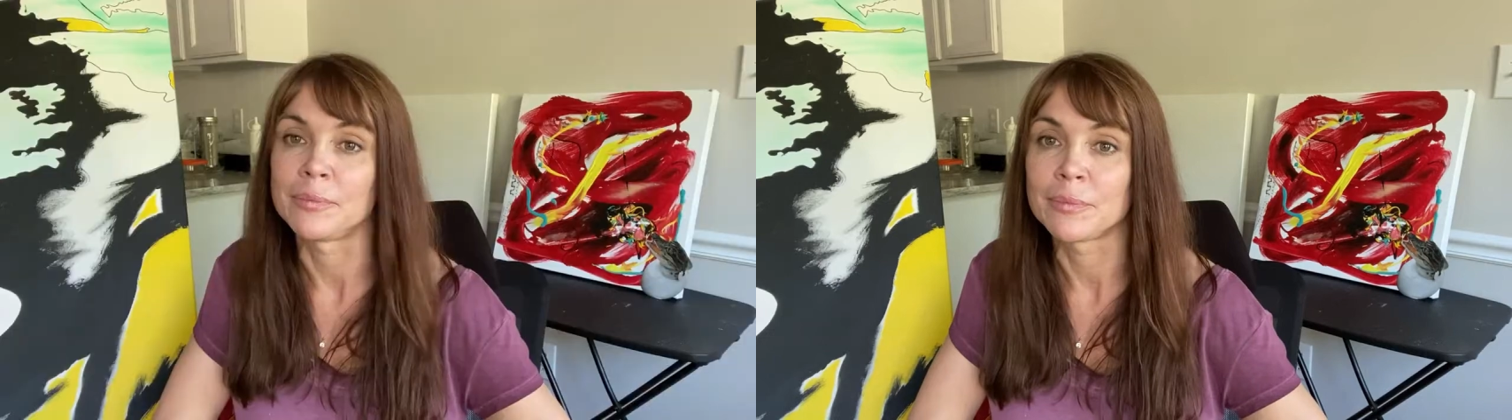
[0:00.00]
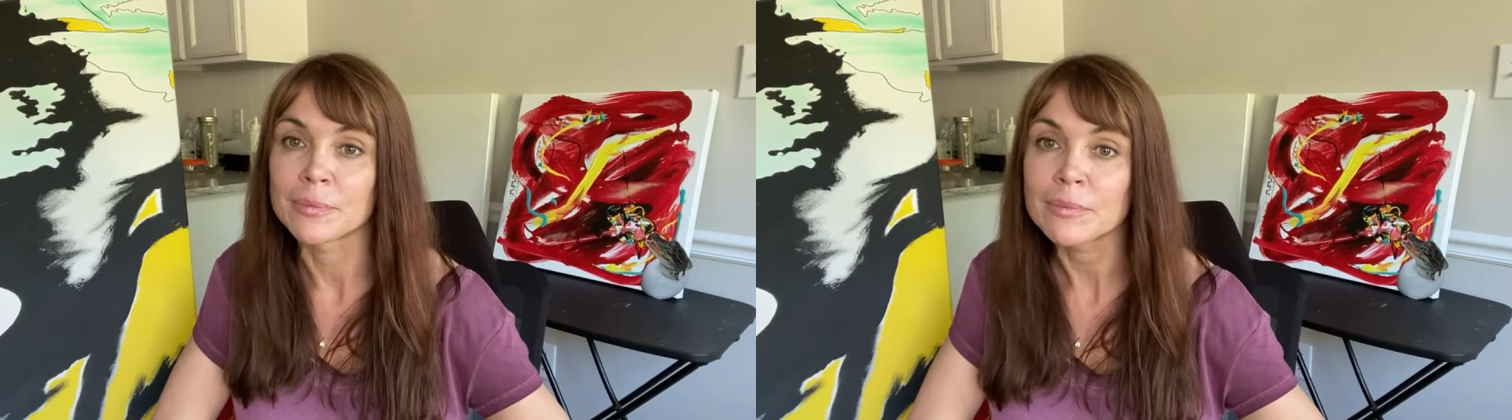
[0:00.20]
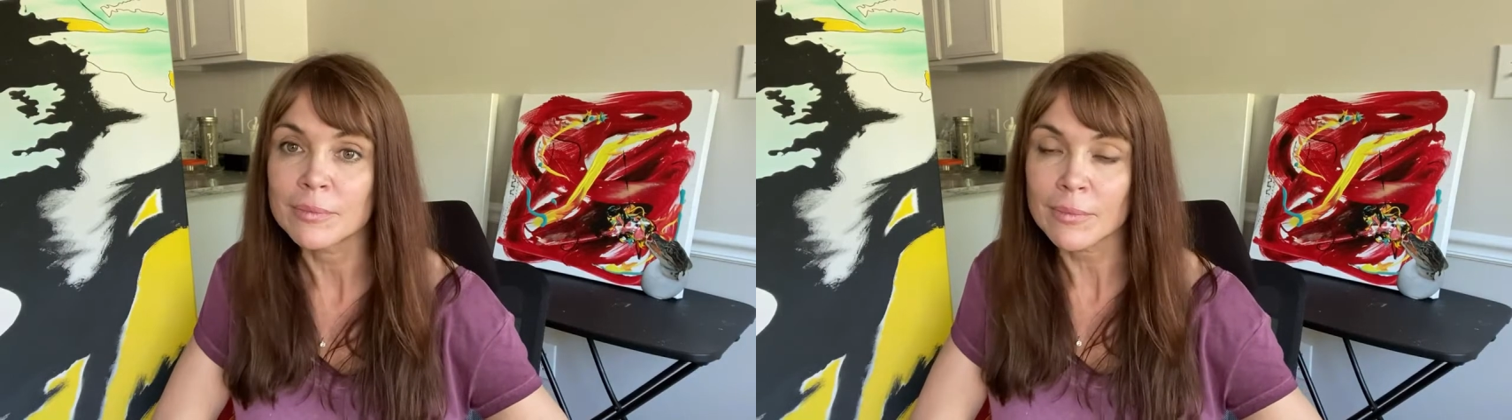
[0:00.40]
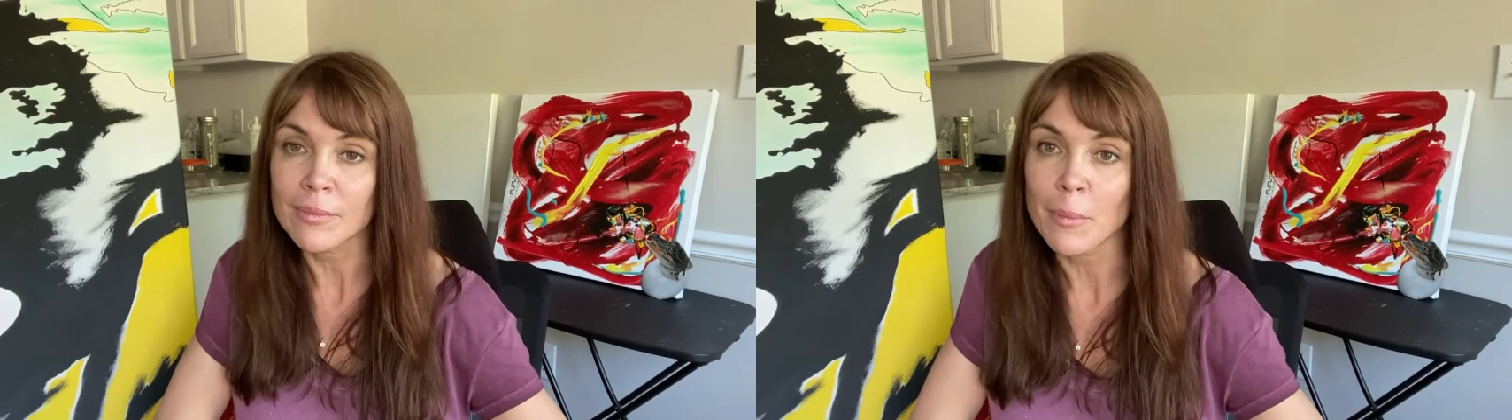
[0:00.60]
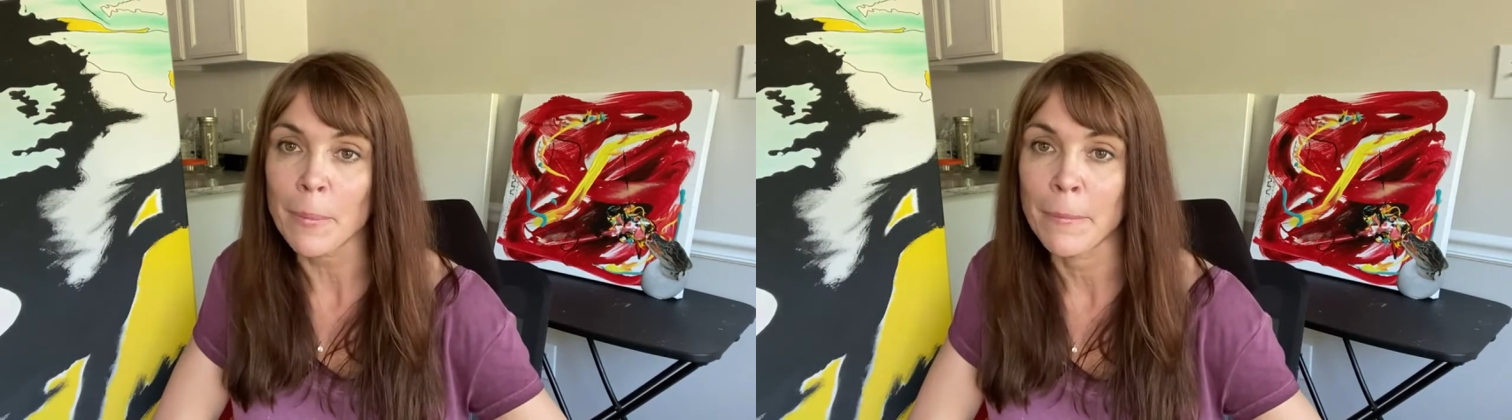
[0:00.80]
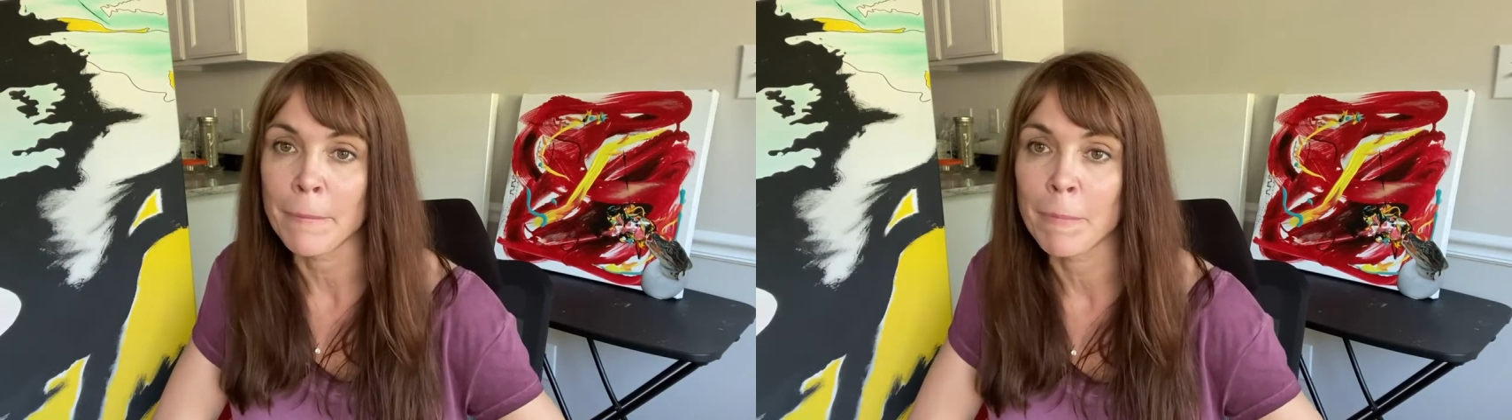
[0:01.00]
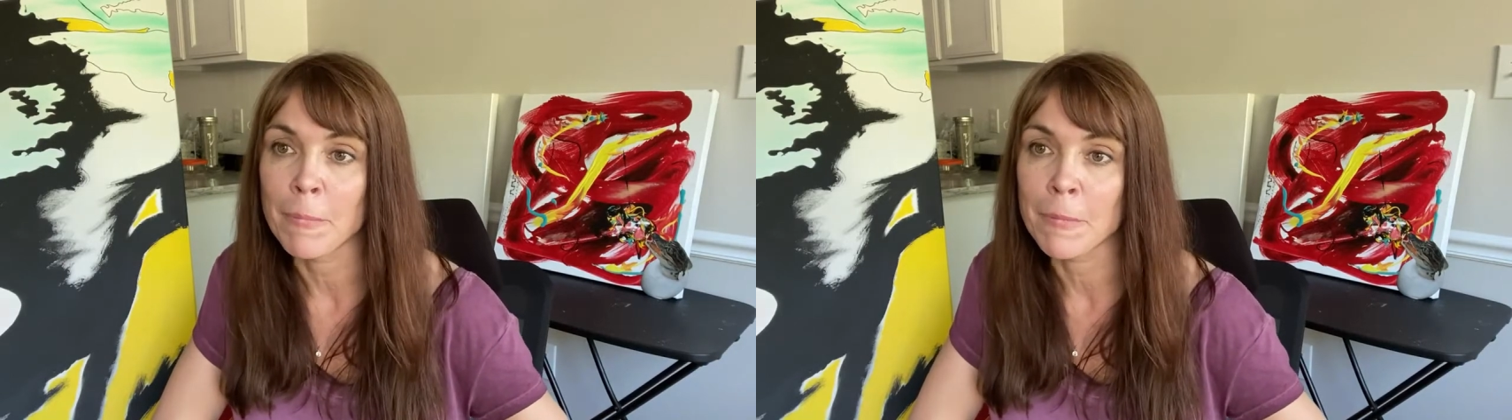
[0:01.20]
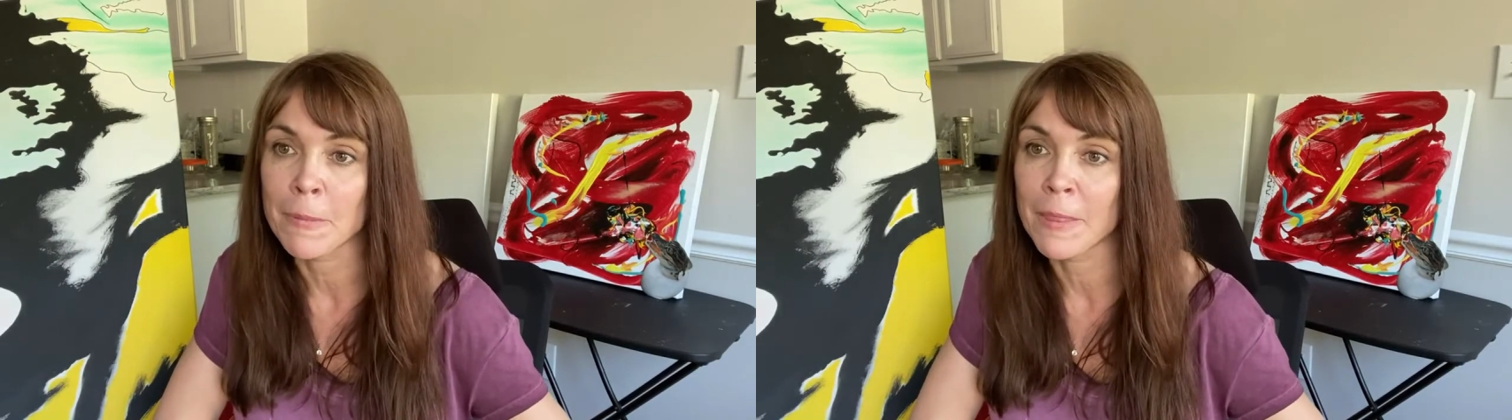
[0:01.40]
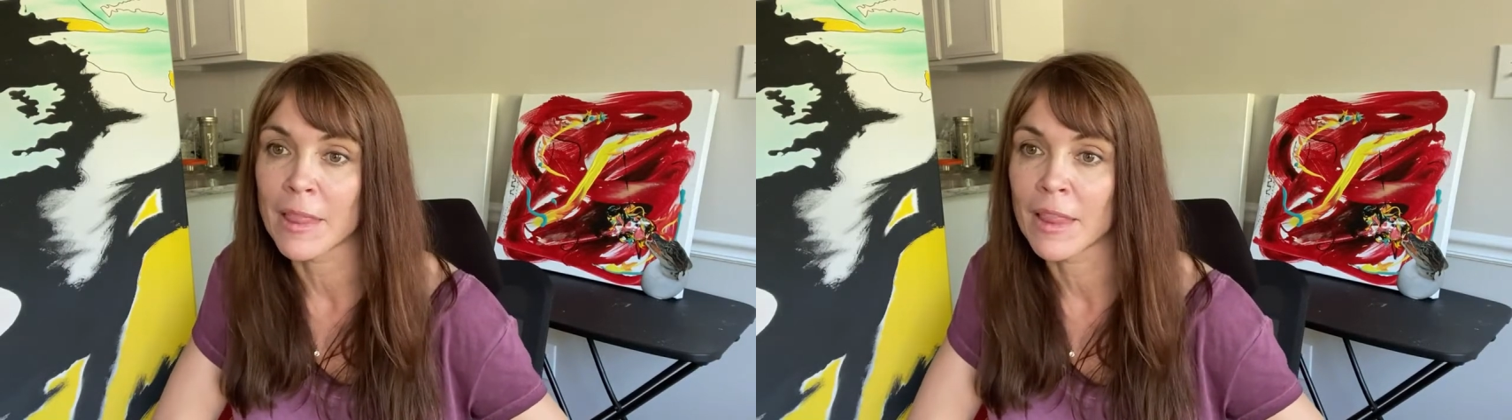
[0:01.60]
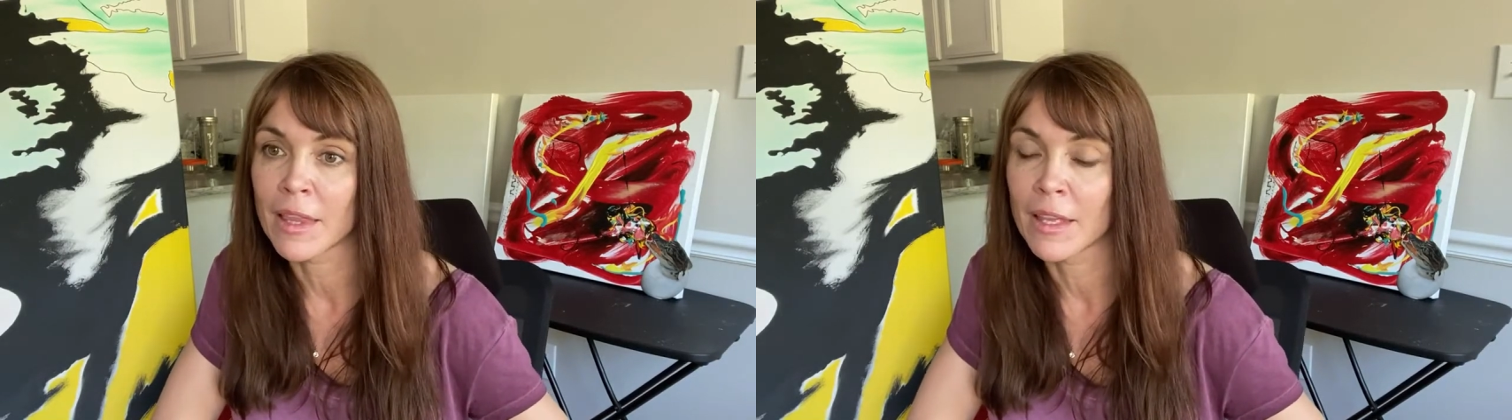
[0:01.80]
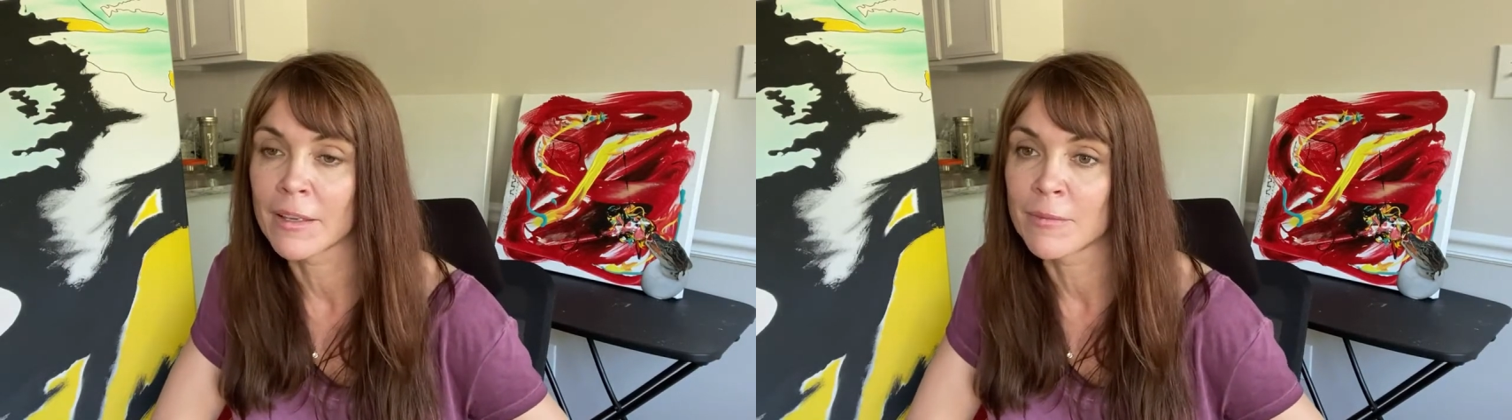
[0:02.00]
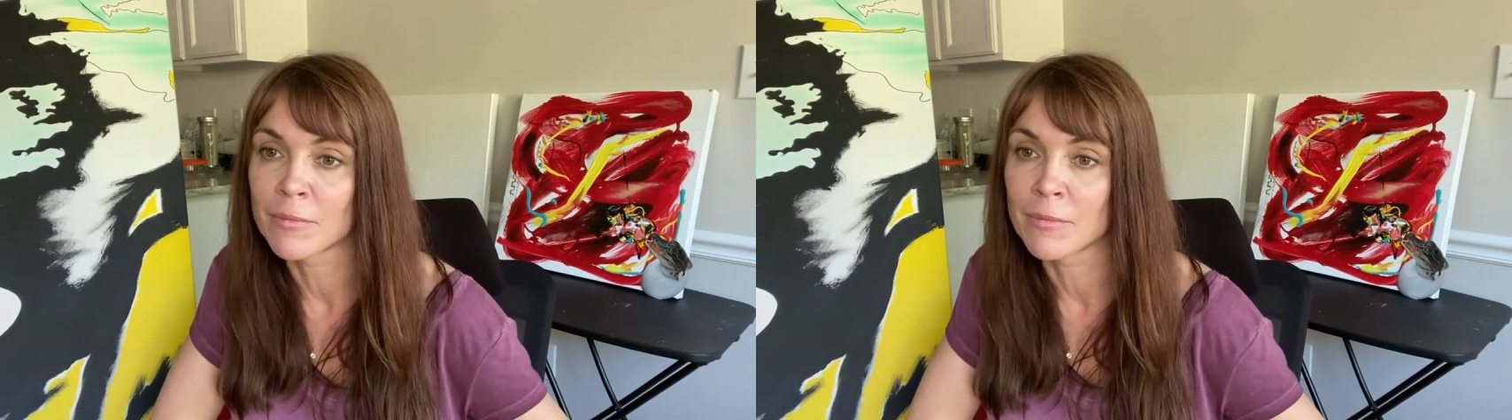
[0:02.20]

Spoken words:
thing well, there are a